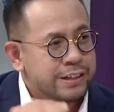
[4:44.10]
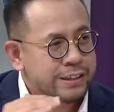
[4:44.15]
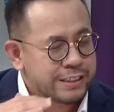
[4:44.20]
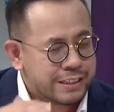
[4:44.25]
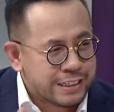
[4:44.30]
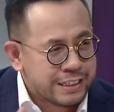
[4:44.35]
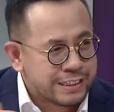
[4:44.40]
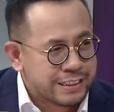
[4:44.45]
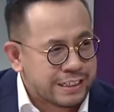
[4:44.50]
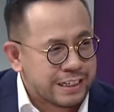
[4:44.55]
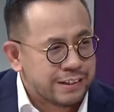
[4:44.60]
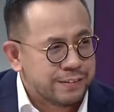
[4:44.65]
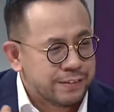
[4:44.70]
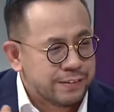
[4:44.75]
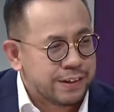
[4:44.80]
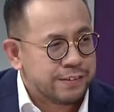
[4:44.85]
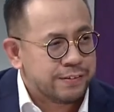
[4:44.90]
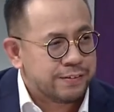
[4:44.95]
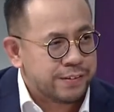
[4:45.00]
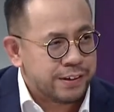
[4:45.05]
quite
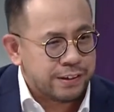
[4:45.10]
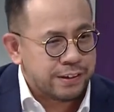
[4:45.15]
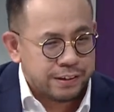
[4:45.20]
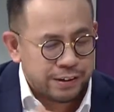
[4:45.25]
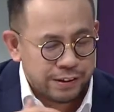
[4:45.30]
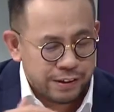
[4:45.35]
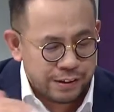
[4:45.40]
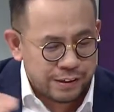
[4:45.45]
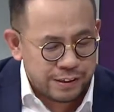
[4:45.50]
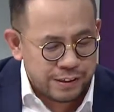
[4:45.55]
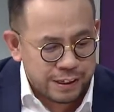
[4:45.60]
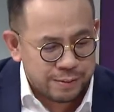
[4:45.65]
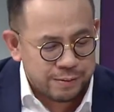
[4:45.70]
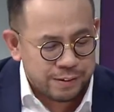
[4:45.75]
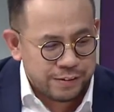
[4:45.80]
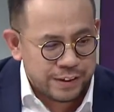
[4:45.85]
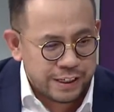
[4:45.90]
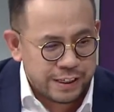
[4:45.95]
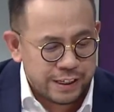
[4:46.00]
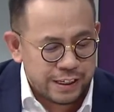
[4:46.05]
consistent with
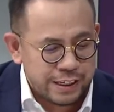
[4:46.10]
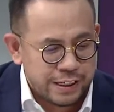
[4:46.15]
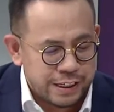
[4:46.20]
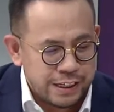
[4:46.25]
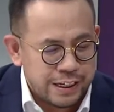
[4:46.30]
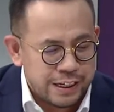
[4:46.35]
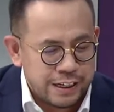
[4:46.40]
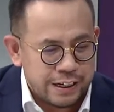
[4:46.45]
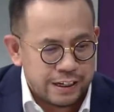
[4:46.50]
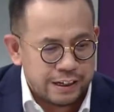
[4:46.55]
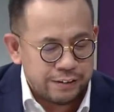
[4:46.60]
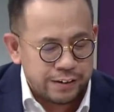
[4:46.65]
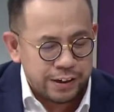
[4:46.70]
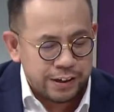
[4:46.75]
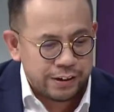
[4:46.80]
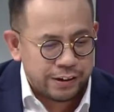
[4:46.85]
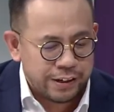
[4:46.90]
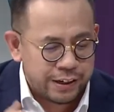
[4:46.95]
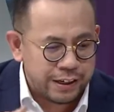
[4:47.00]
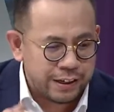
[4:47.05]
some of the,
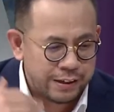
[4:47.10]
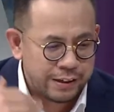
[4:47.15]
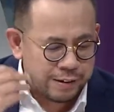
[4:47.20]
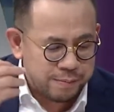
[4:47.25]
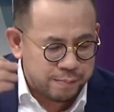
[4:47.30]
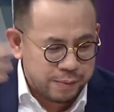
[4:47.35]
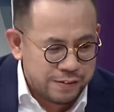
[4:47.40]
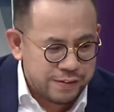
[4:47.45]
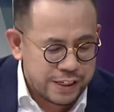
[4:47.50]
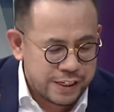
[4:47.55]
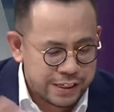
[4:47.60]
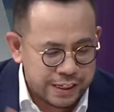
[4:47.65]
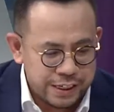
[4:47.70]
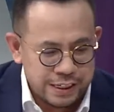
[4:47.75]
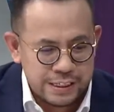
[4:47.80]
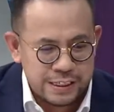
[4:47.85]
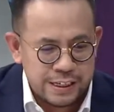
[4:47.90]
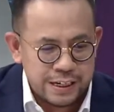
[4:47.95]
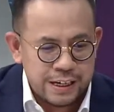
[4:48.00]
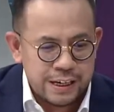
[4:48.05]
what do you call it,
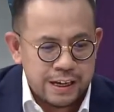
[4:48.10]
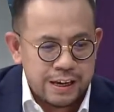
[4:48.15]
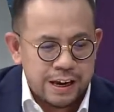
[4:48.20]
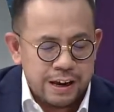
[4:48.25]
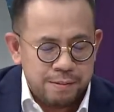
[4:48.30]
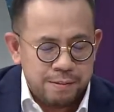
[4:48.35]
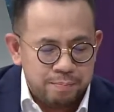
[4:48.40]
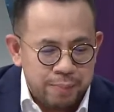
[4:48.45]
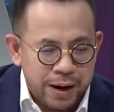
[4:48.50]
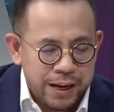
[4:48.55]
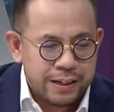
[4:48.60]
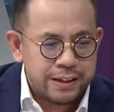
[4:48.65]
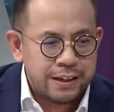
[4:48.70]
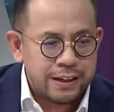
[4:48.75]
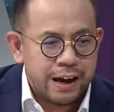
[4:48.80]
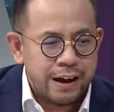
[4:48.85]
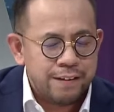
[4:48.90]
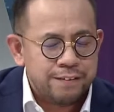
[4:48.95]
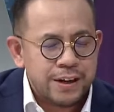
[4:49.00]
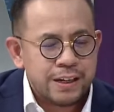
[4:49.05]
previous years.
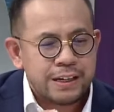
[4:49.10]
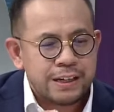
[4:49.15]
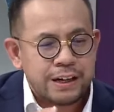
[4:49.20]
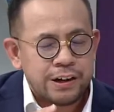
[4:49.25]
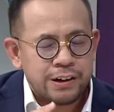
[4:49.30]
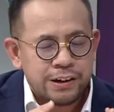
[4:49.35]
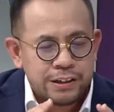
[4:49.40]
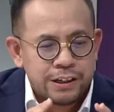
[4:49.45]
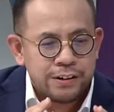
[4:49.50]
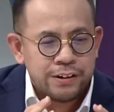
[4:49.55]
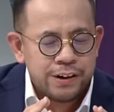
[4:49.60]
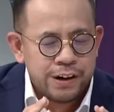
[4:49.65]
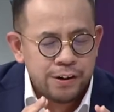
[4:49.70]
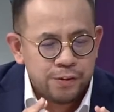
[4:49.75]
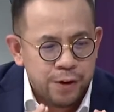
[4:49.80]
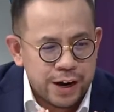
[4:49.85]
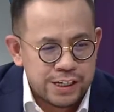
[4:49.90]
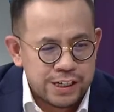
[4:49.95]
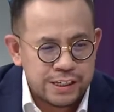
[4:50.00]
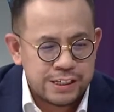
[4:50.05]
But I think the,
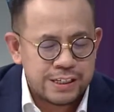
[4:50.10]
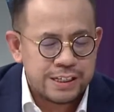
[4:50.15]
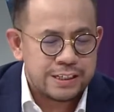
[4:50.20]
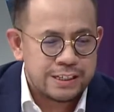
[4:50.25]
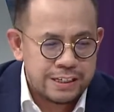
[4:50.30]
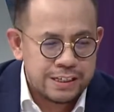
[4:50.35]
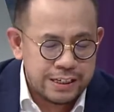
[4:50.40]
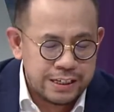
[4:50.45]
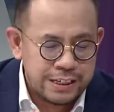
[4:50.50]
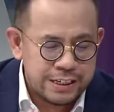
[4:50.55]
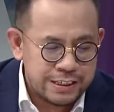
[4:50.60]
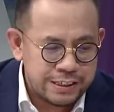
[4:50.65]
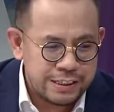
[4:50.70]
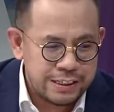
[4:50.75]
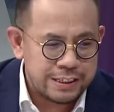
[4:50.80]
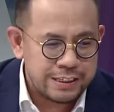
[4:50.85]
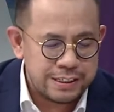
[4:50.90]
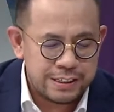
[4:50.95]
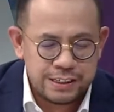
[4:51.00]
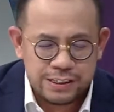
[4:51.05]
the real question is
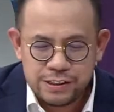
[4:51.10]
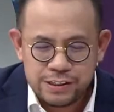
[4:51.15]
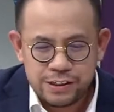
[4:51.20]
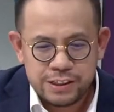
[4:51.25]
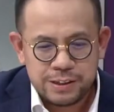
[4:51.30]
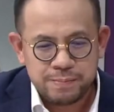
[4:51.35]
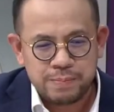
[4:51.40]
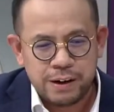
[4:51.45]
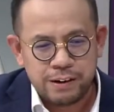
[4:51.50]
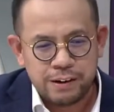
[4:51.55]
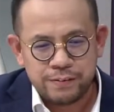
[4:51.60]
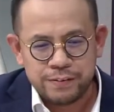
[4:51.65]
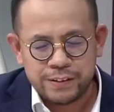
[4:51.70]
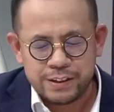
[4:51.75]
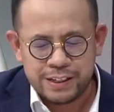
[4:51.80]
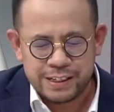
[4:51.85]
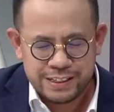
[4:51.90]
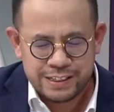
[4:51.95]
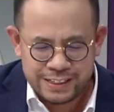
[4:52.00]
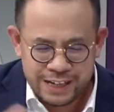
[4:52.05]
here is this. It's not
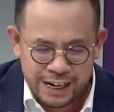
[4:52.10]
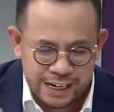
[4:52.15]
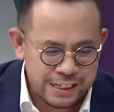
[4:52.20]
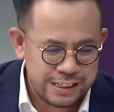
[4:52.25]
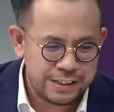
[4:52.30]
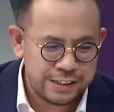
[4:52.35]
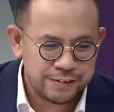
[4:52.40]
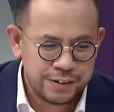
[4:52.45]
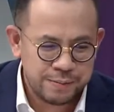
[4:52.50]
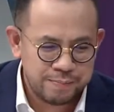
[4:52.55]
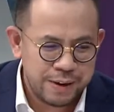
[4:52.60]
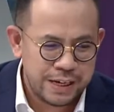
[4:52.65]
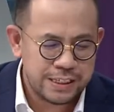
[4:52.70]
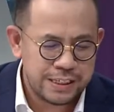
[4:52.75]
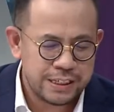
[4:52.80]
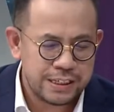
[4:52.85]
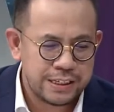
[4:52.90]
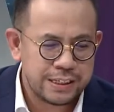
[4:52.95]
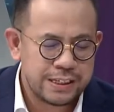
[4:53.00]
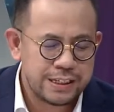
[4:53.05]
about the size
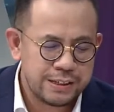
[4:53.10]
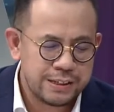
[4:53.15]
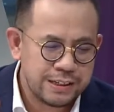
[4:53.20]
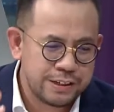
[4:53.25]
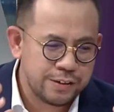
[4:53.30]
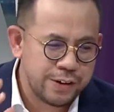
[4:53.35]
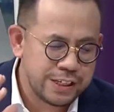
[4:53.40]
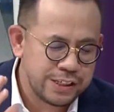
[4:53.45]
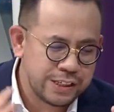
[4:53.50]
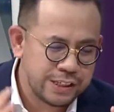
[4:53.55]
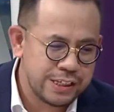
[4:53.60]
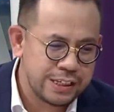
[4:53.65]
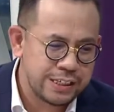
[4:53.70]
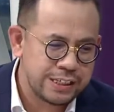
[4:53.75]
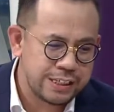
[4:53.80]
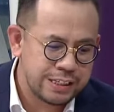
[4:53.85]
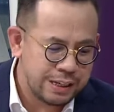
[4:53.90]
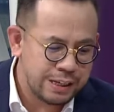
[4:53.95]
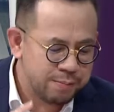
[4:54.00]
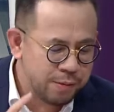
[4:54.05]
of the budget. The, the
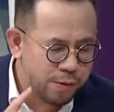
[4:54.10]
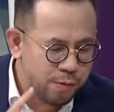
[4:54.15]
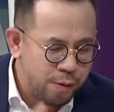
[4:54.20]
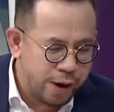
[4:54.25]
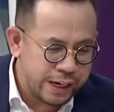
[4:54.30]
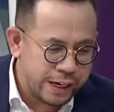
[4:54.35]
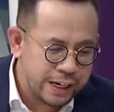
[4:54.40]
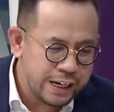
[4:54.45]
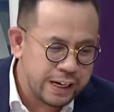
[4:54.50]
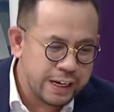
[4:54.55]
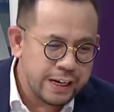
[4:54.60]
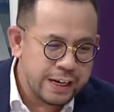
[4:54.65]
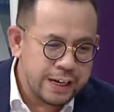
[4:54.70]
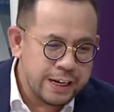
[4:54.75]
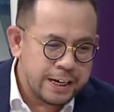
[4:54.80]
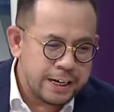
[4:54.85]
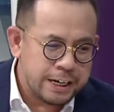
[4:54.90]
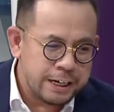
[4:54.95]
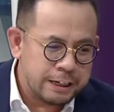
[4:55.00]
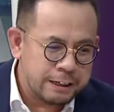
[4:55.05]
question is, number
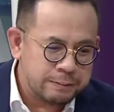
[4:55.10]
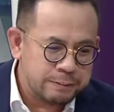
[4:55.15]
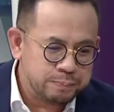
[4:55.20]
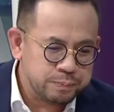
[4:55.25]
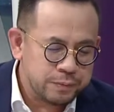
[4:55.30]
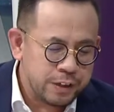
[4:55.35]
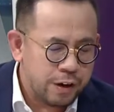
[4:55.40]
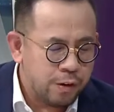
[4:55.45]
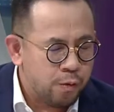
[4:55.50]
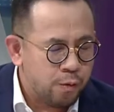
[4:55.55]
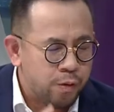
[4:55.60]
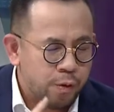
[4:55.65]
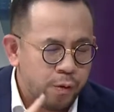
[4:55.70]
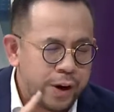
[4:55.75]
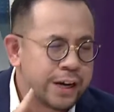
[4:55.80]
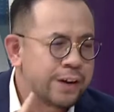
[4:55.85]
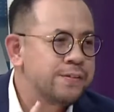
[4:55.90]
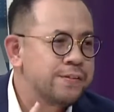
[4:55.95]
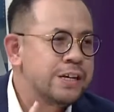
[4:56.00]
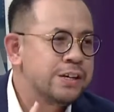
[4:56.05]
one, uh,
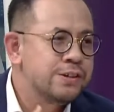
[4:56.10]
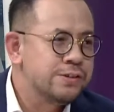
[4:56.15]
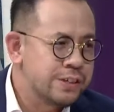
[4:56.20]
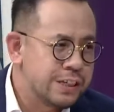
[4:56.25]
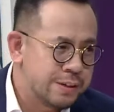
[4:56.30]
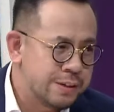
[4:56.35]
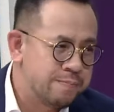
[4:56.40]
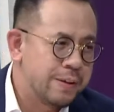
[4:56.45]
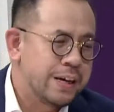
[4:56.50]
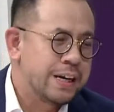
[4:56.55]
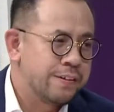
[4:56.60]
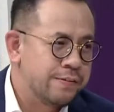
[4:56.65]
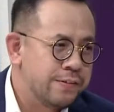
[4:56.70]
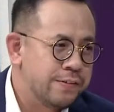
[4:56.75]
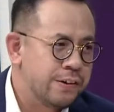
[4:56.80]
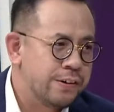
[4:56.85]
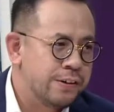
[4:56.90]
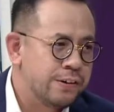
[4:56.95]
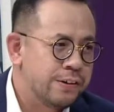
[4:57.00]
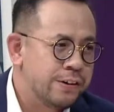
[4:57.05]
what are we using the
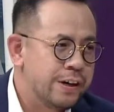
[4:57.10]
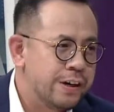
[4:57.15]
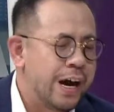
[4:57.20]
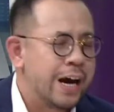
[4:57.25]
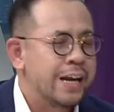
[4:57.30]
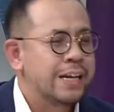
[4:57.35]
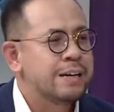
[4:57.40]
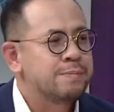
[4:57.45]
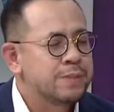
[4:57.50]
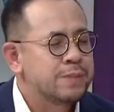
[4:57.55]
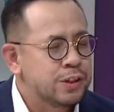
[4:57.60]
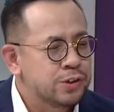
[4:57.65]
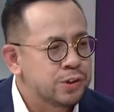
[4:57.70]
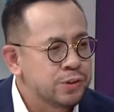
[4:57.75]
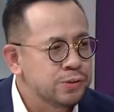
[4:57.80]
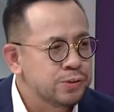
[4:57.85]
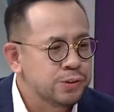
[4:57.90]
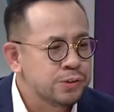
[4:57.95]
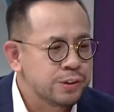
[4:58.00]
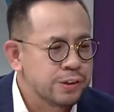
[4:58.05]
money for? And
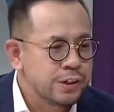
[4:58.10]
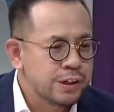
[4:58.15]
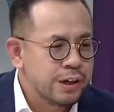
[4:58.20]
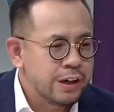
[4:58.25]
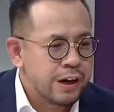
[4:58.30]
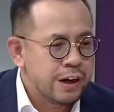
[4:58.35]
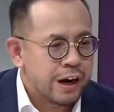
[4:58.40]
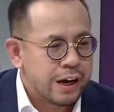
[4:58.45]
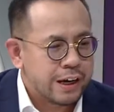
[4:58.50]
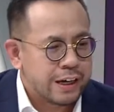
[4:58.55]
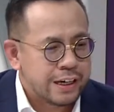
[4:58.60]
number two,